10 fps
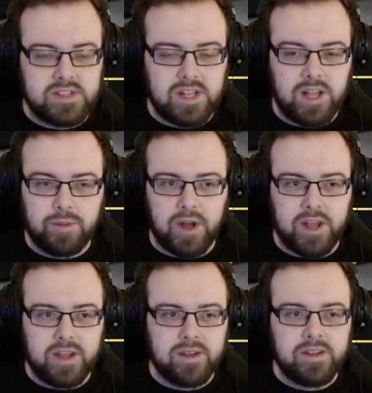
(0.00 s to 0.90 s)
It's a lot of
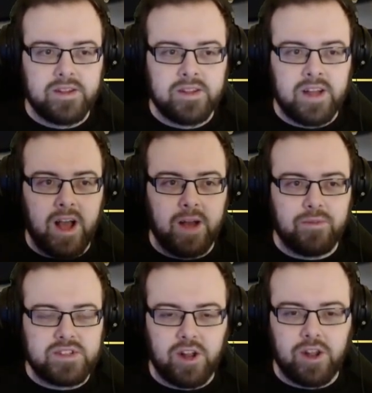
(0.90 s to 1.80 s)
money.
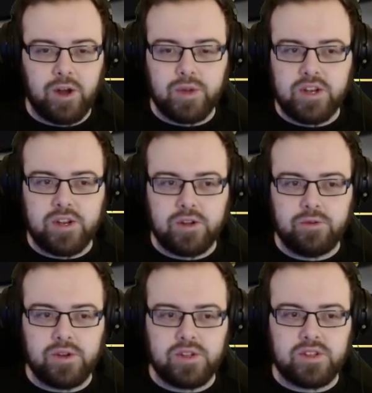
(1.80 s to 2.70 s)
There's not a lot we can
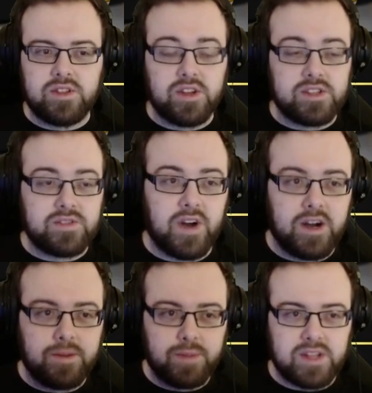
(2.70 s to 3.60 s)
do thus
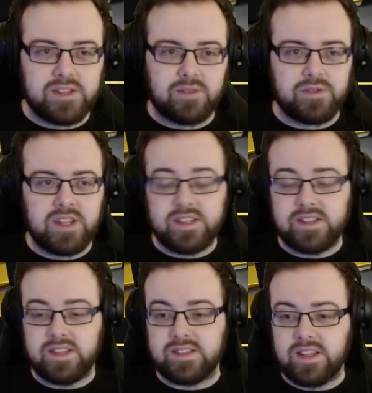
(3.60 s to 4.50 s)
far, because obviously
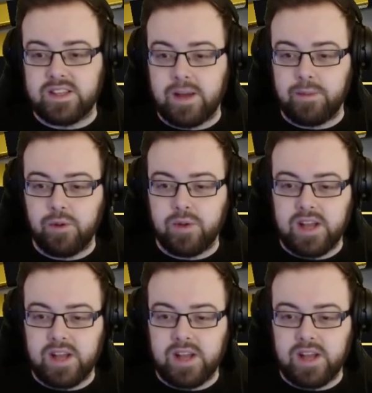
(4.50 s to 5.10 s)
this is the demo.